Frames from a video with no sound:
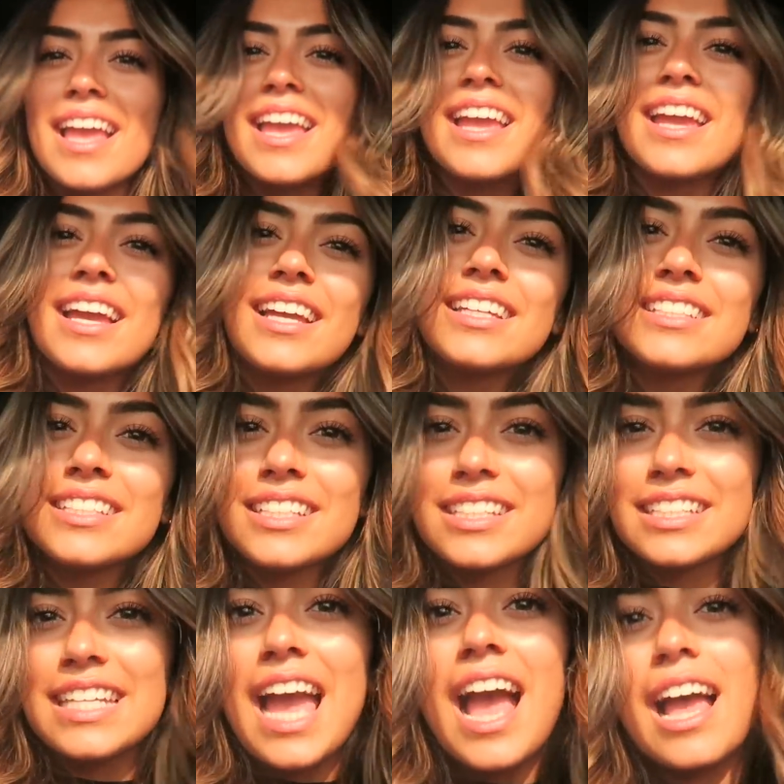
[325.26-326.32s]

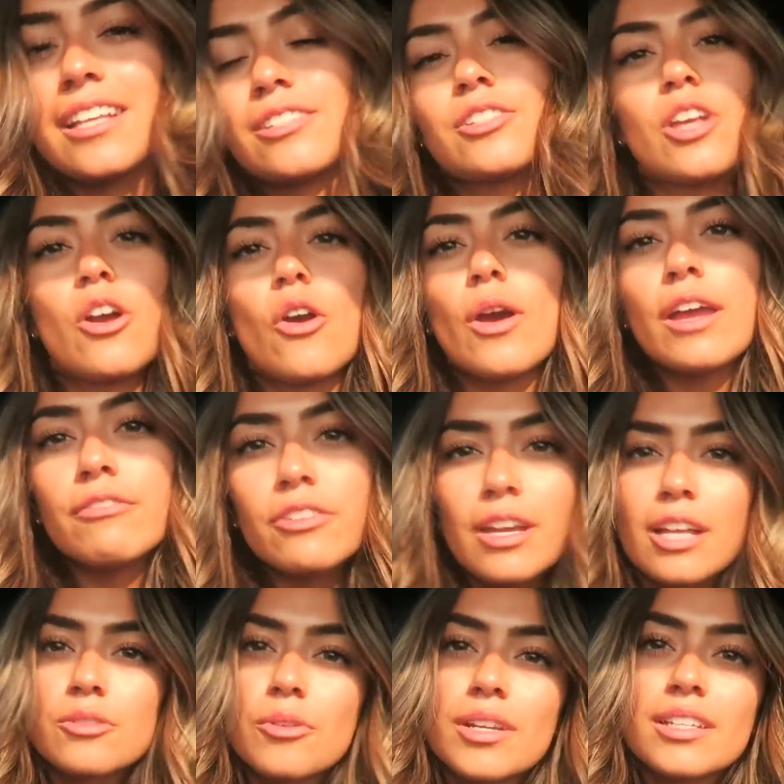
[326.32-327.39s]
And yeah, so if you
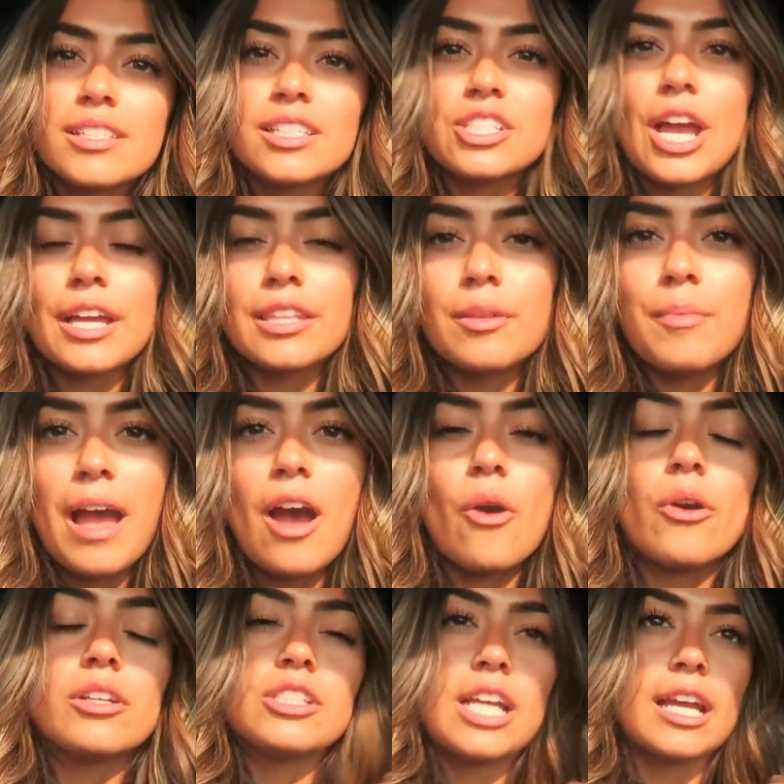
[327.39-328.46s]
guys wanted to check them
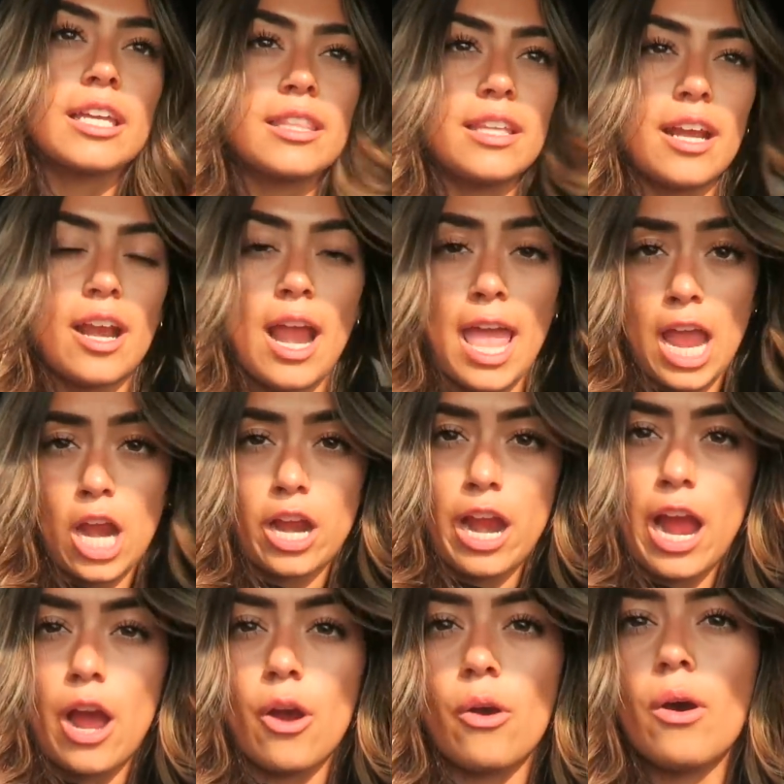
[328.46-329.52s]
out, check their hair
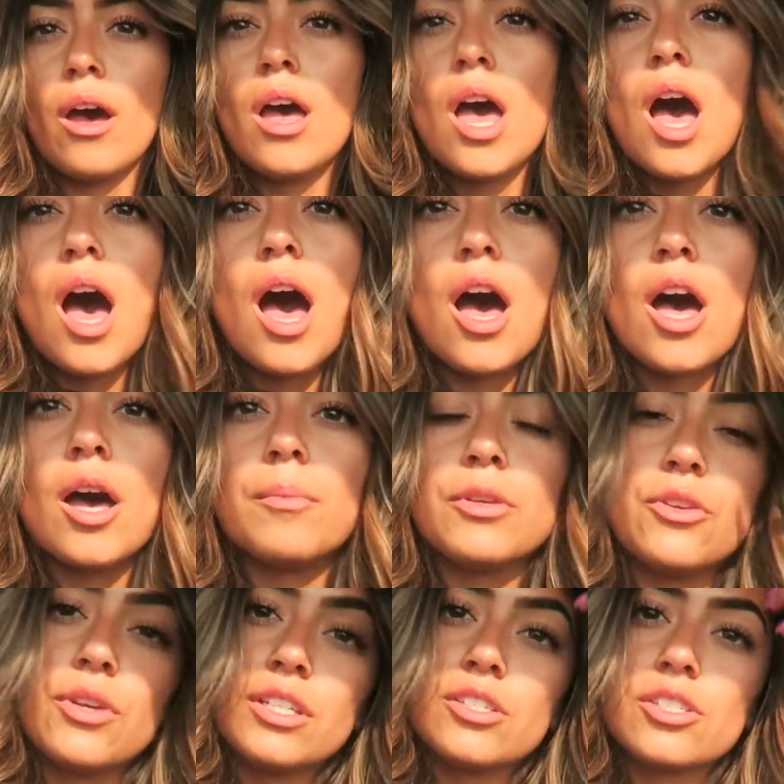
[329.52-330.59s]
out, um,
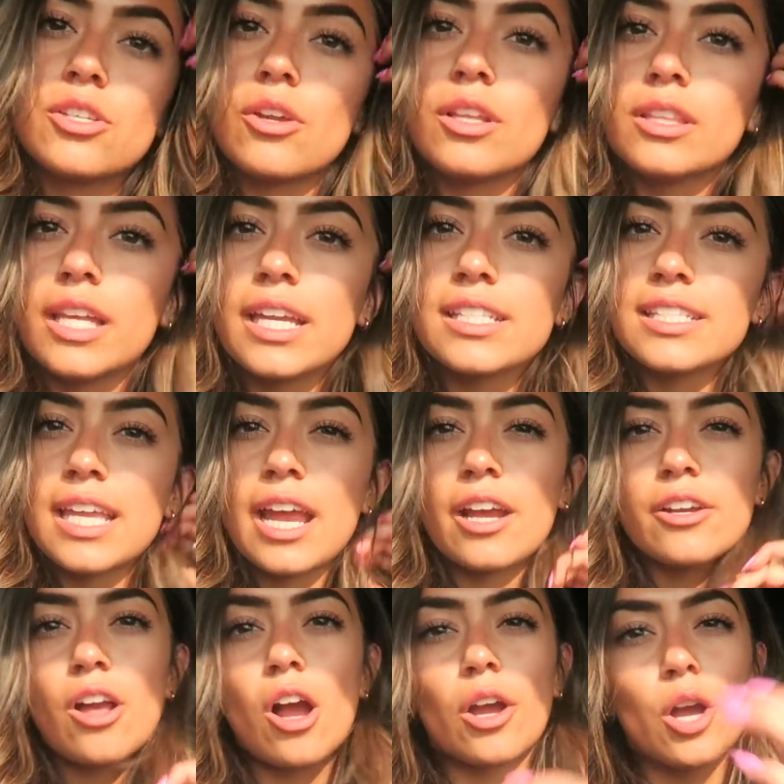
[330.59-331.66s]
you can just go to
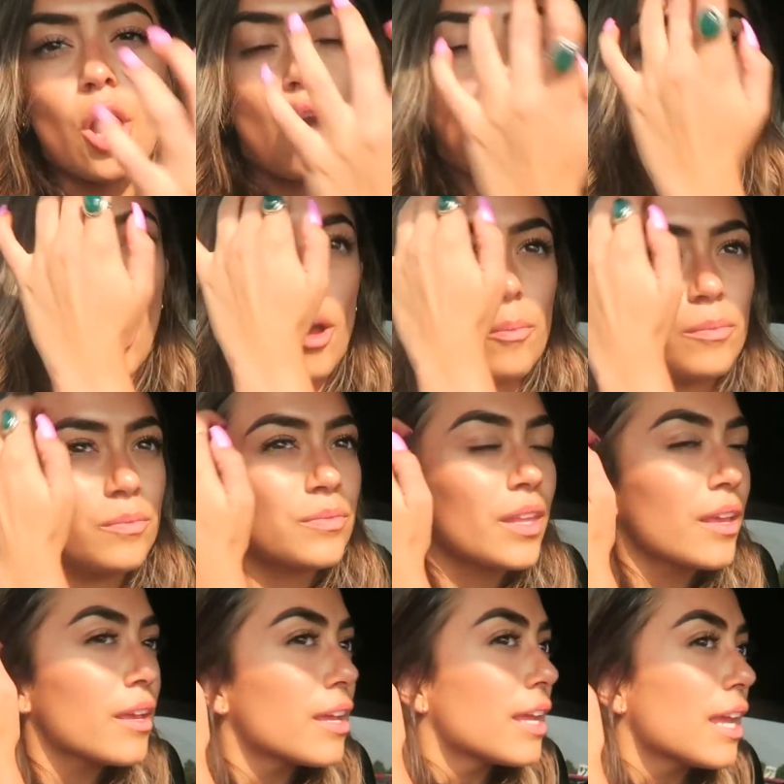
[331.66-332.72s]

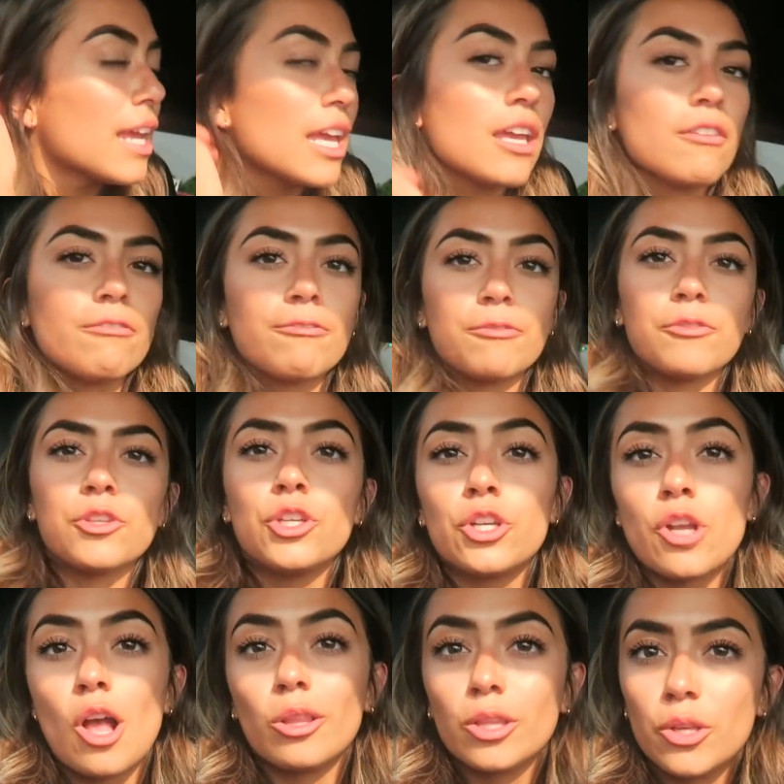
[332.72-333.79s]
lacedhair.com if
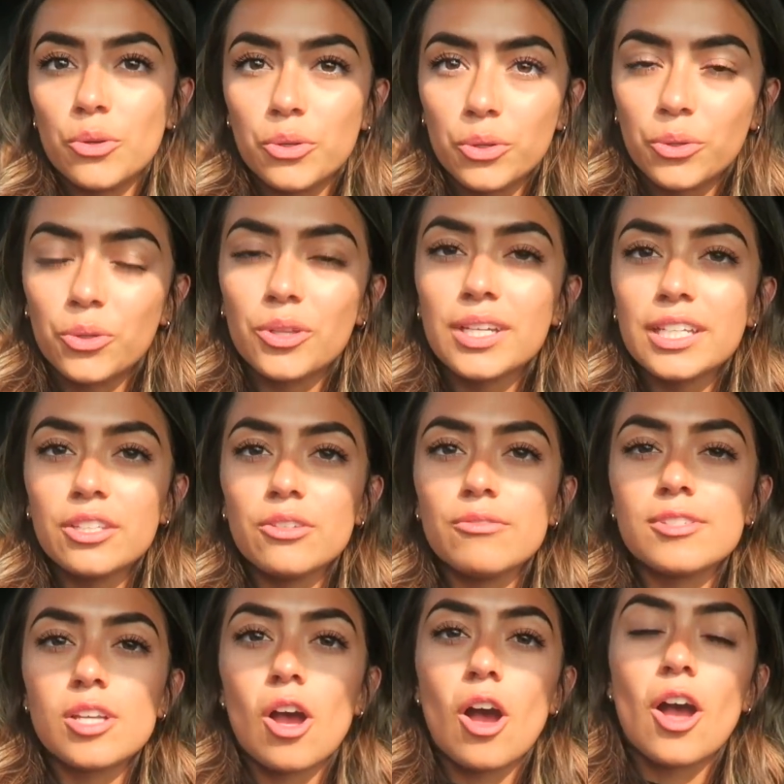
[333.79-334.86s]
you're not local in
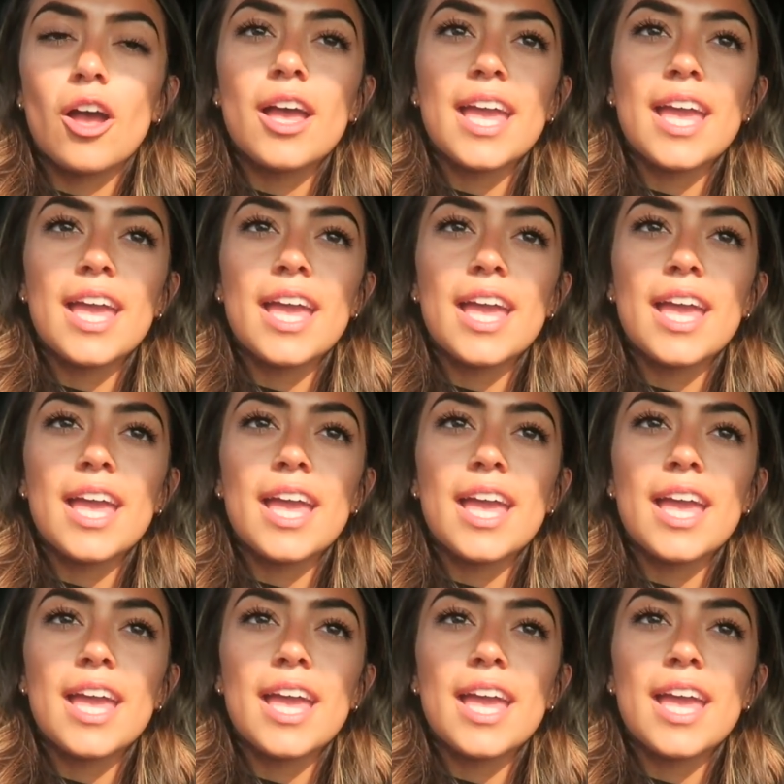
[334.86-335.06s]
Utah.